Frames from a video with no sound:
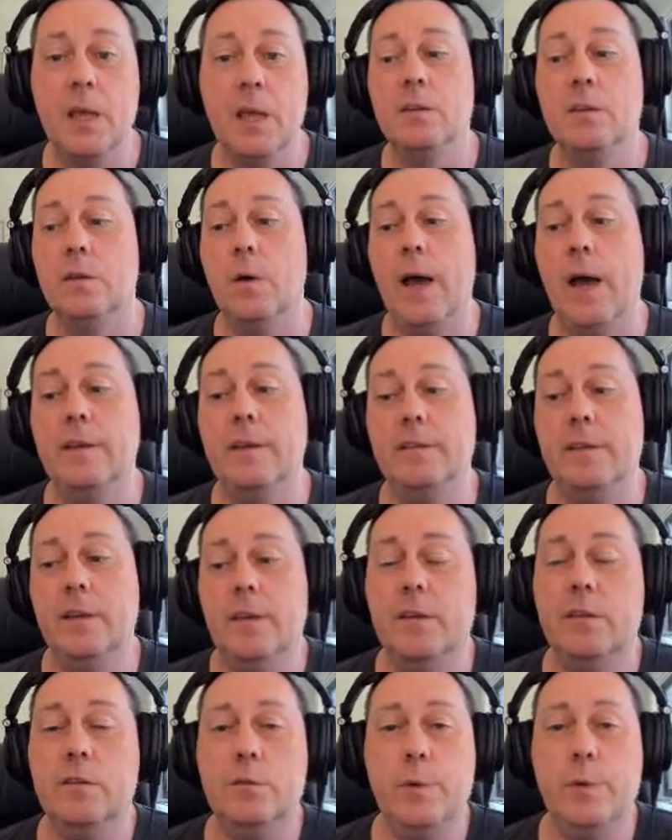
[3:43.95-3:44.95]
So I see
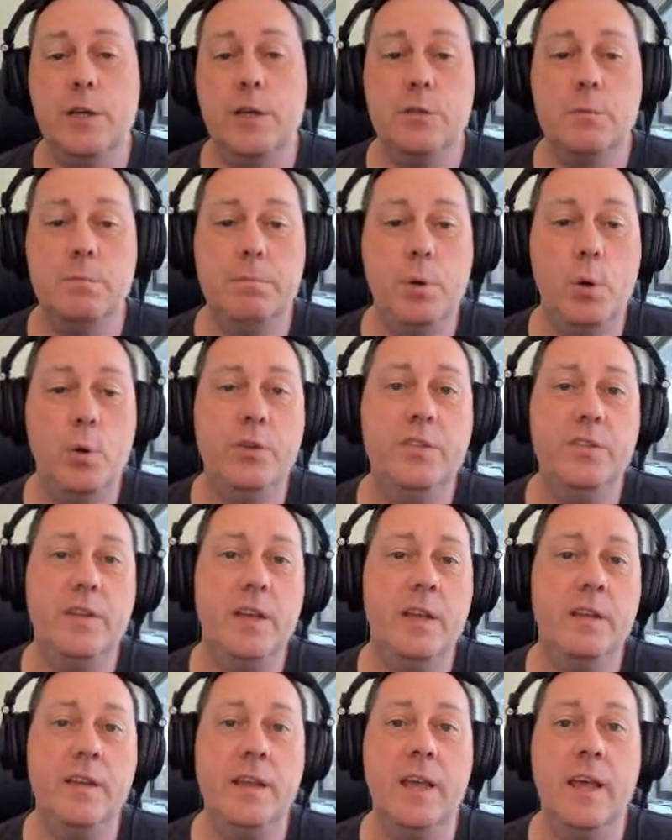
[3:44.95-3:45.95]
this question
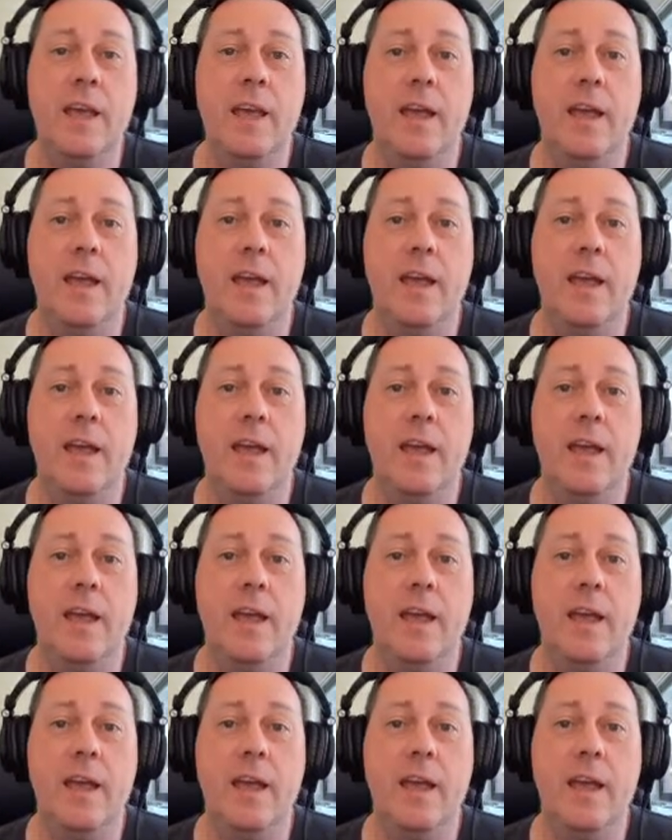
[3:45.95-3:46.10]
posted